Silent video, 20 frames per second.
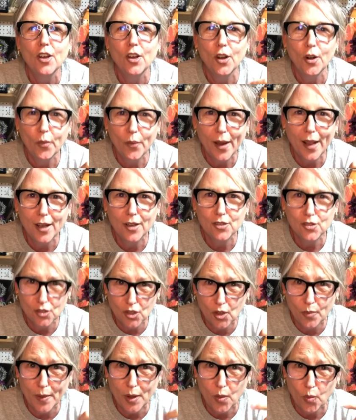around
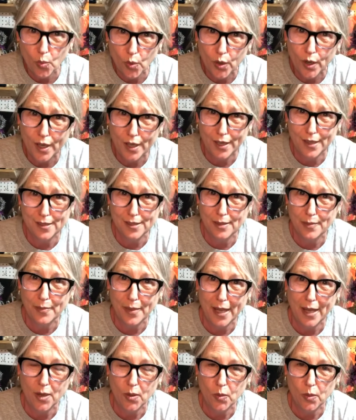so my wording isn't
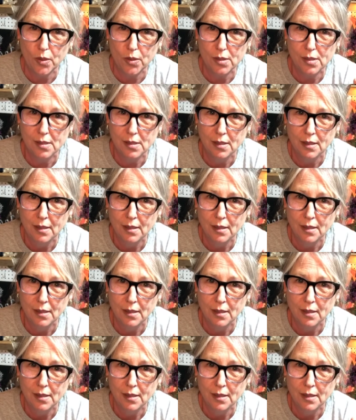backwards.